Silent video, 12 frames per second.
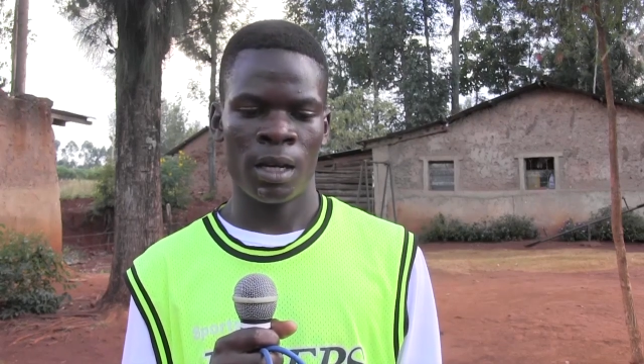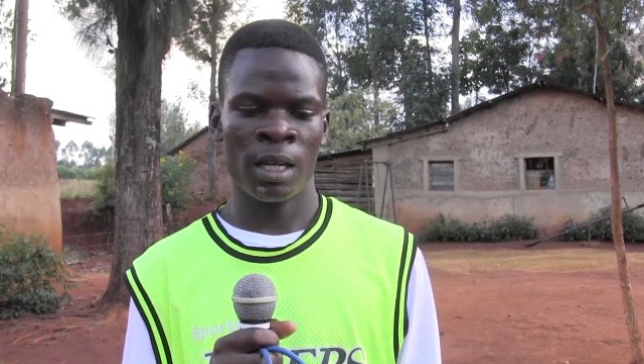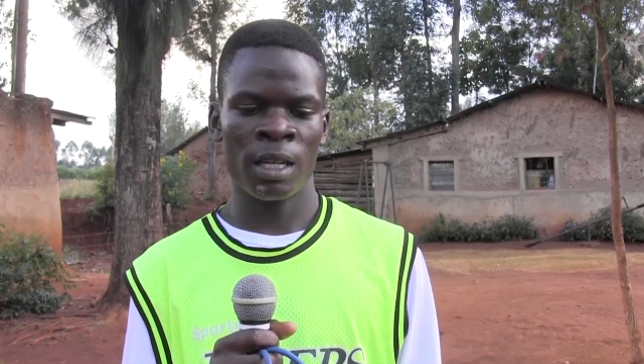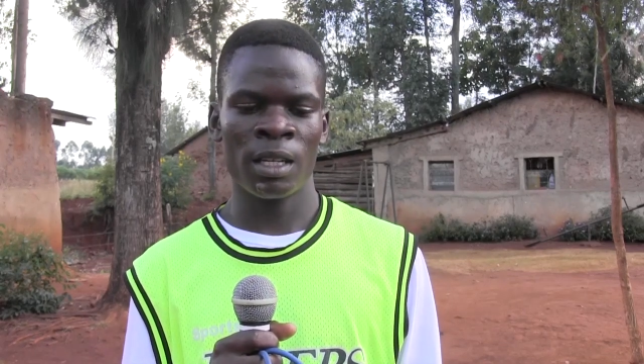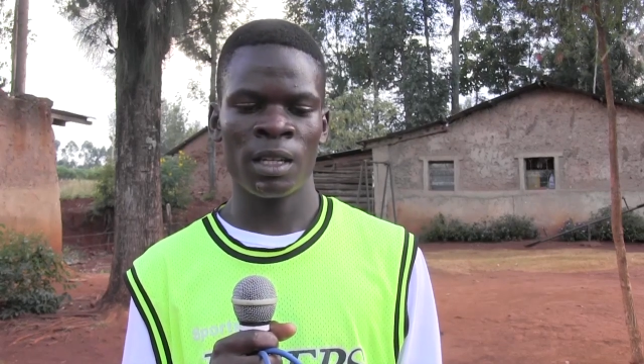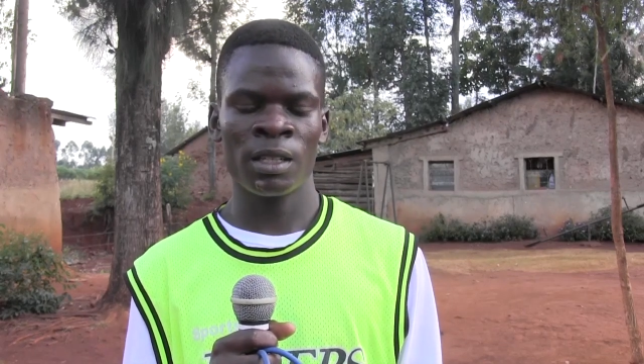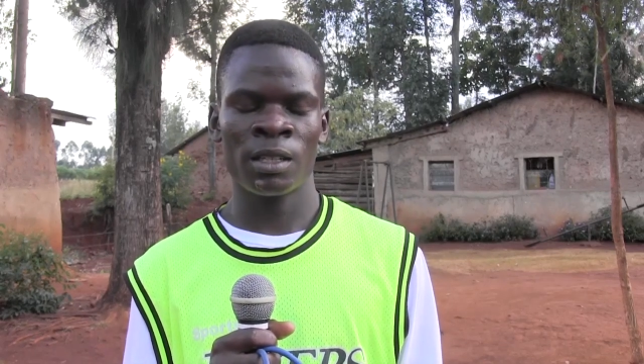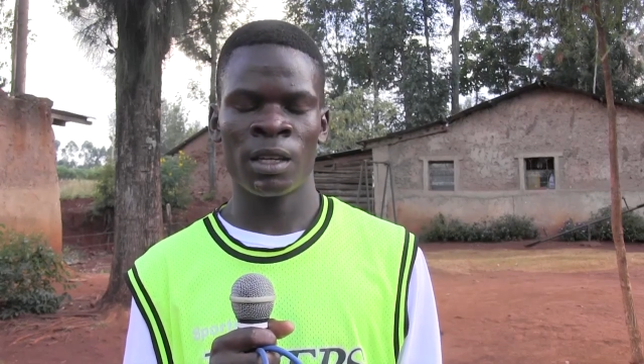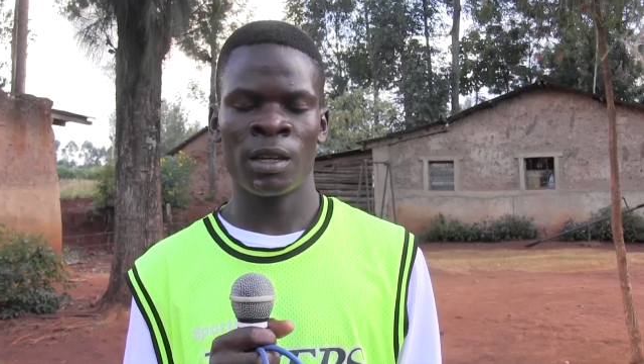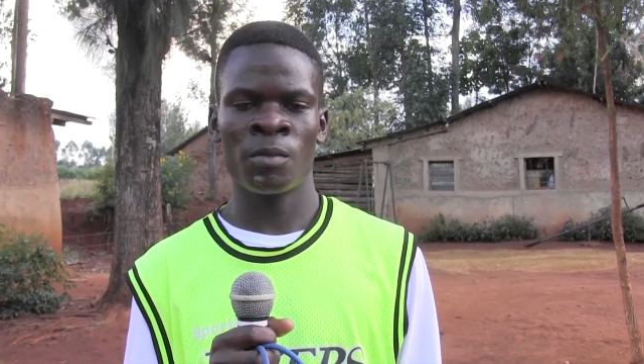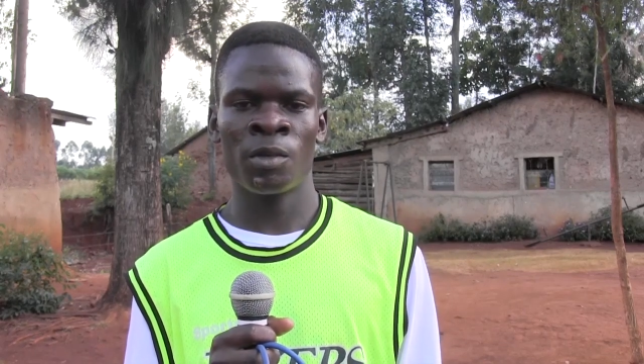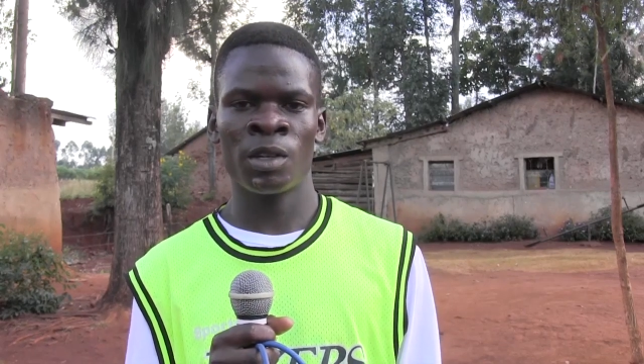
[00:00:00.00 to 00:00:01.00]
I need
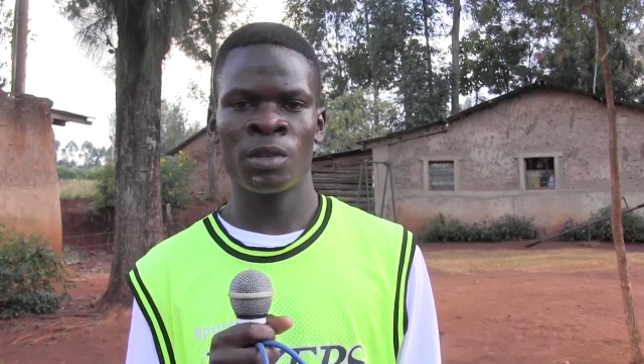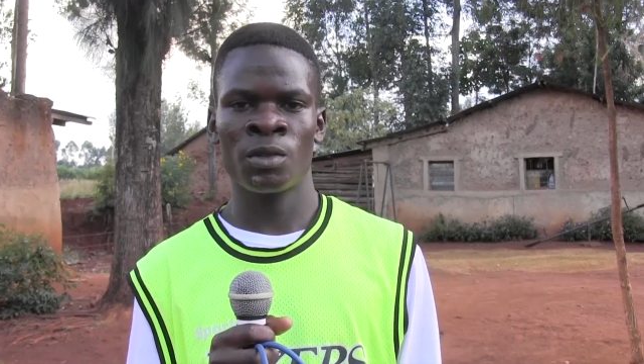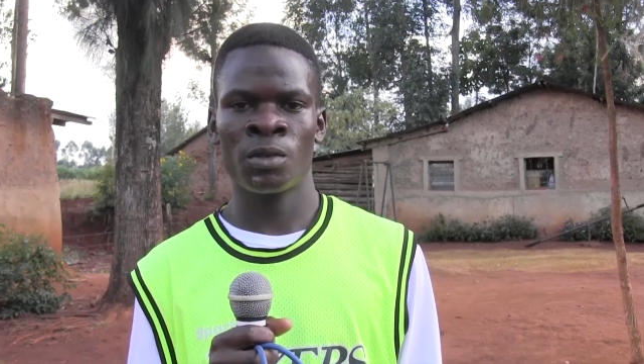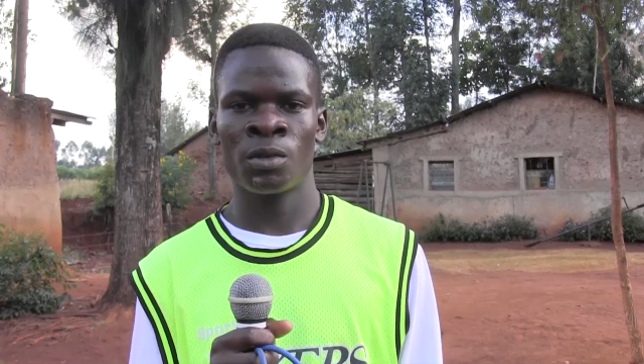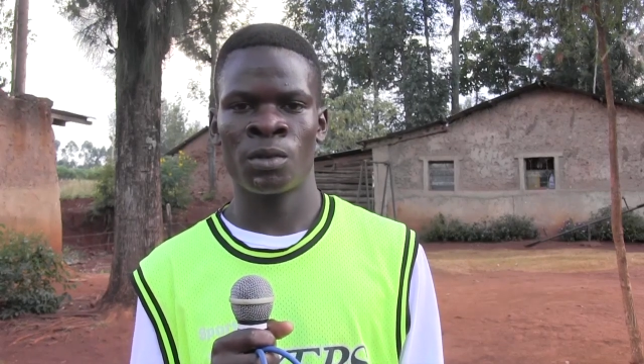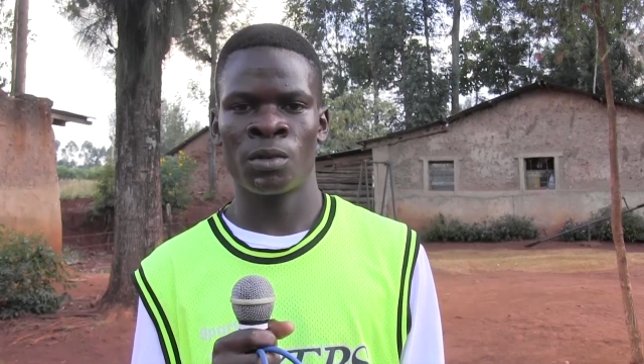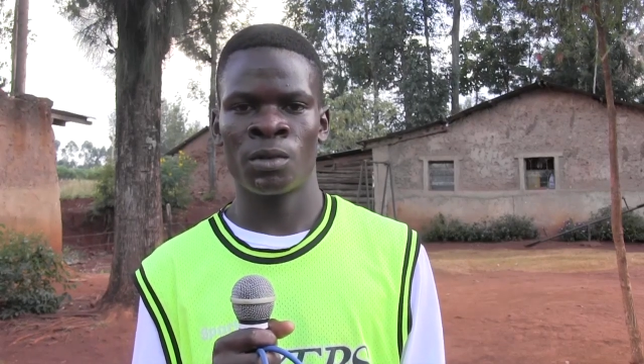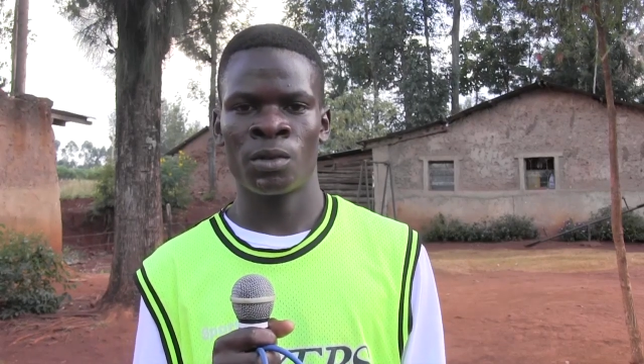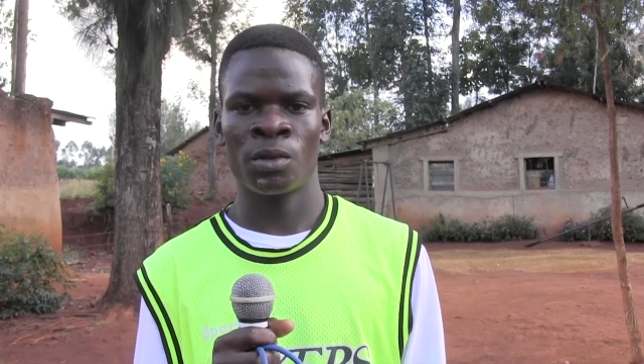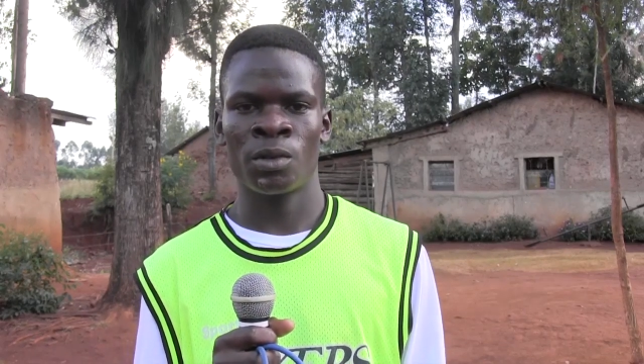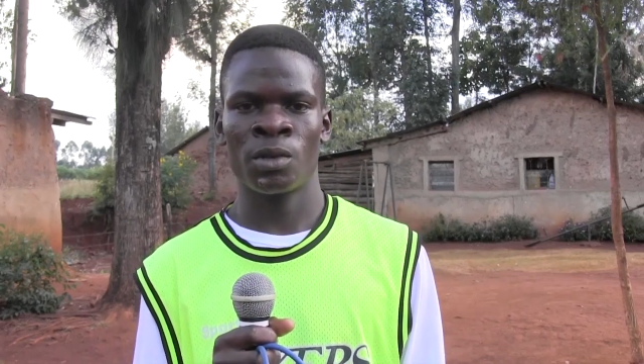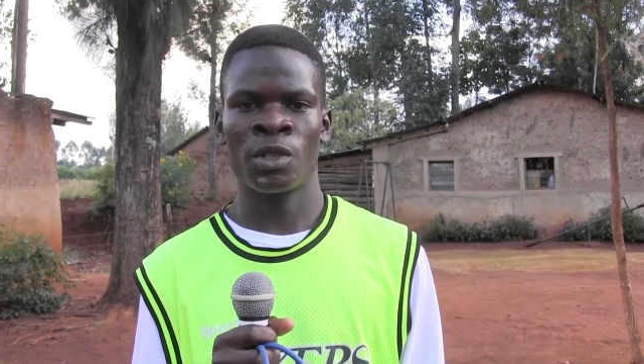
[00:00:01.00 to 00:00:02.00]
someone to
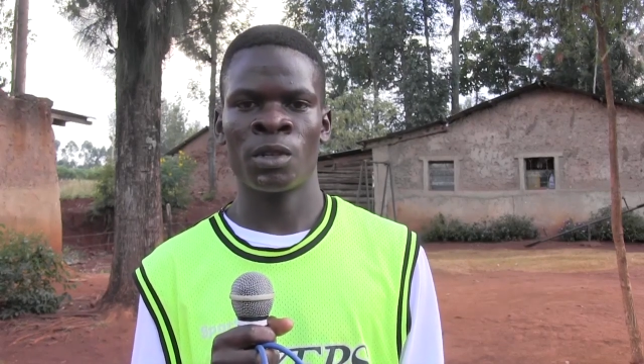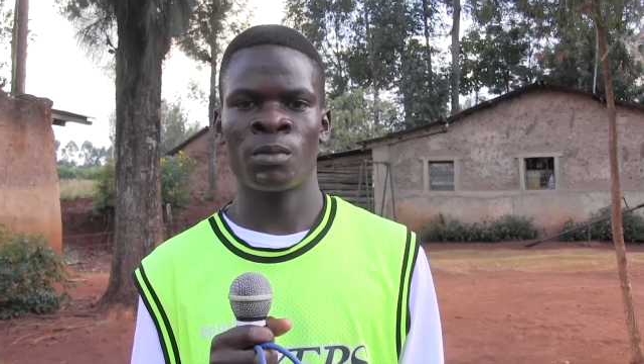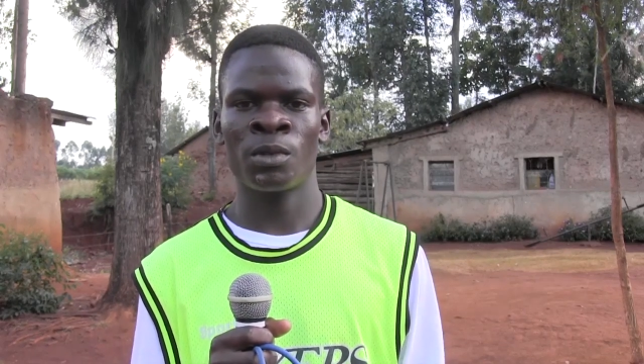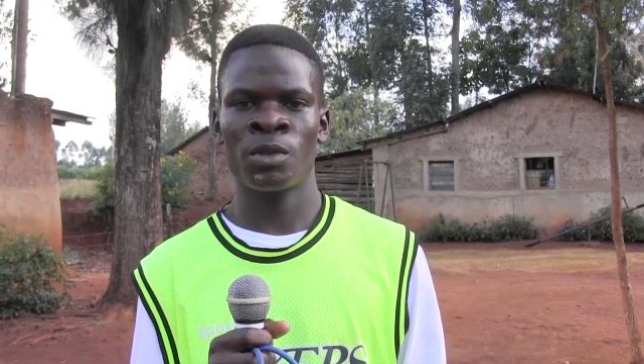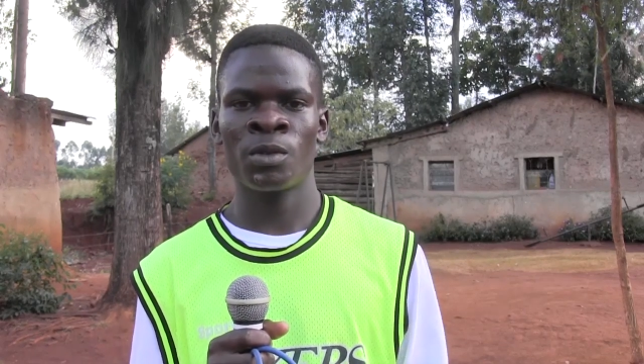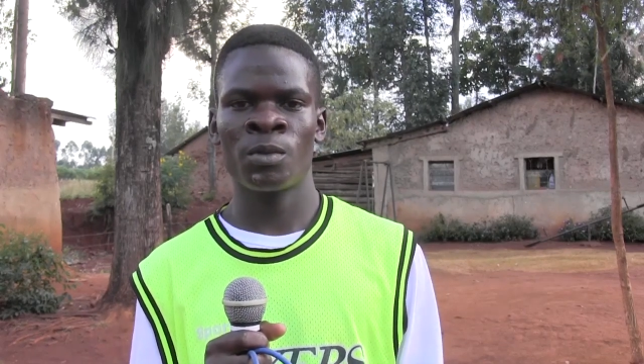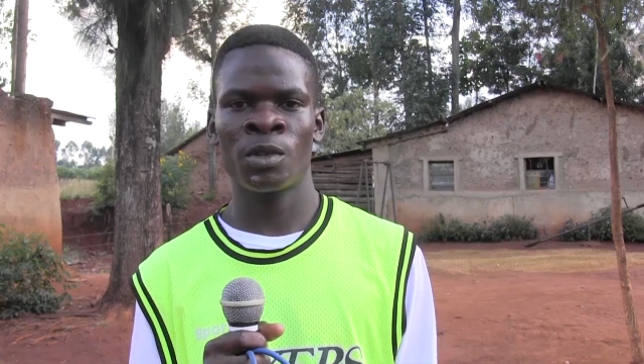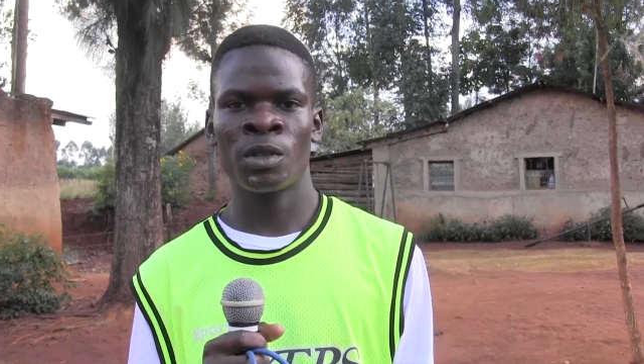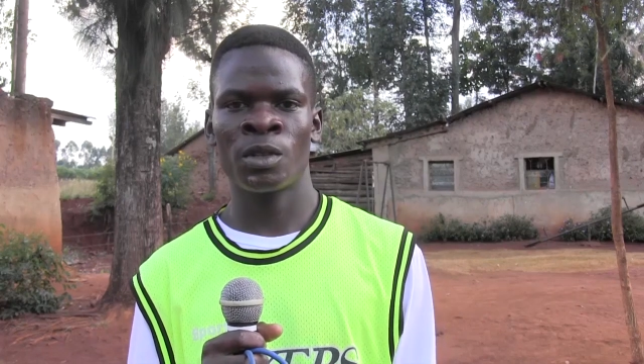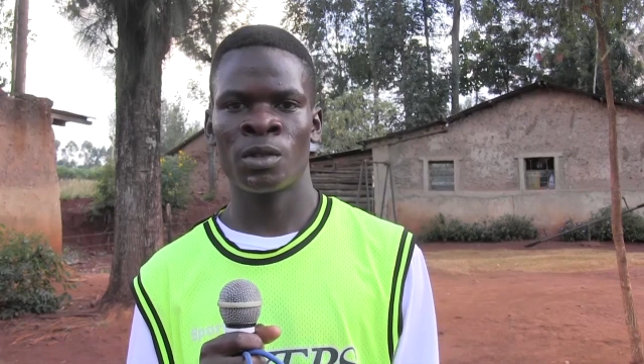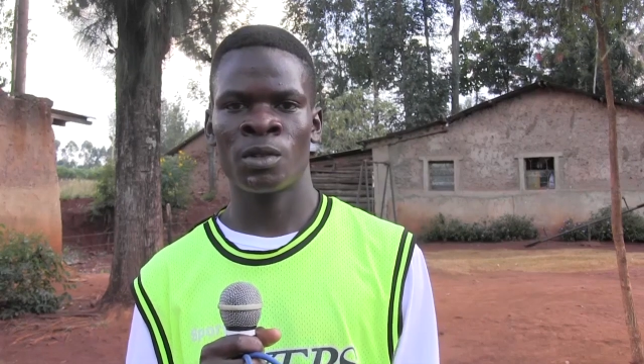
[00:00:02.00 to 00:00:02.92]
support me